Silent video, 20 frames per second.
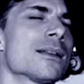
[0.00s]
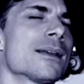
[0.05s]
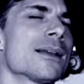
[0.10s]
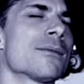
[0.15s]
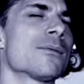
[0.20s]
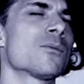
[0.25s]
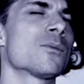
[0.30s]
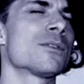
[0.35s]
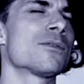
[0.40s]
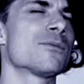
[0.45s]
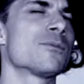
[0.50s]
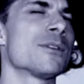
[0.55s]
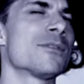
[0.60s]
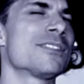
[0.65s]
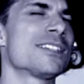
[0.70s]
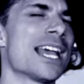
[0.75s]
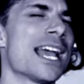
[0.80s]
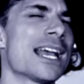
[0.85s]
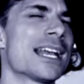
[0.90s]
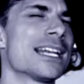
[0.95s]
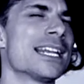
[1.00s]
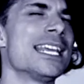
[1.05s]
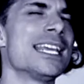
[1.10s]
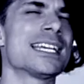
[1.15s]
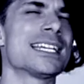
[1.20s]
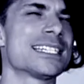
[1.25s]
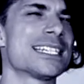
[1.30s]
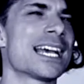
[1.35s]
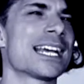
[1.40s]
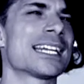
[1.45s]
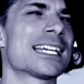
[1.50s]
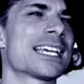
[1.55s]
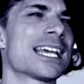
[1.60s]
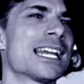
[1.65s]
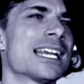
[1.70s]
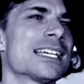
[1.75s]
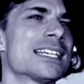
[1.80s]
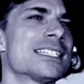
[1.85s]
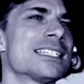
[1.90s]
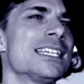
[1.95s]
with technique and
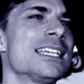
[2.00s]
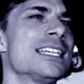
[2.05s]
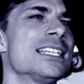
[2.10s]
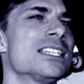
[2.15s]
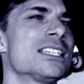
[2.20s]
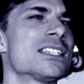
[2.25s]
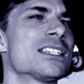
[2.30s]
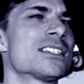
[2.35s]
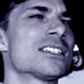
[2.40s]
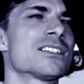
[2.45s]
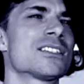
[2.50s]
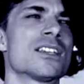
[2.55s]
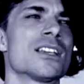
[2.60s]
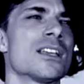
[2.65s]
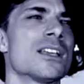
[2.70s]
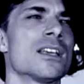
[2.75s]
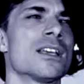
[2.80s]
technicality, and just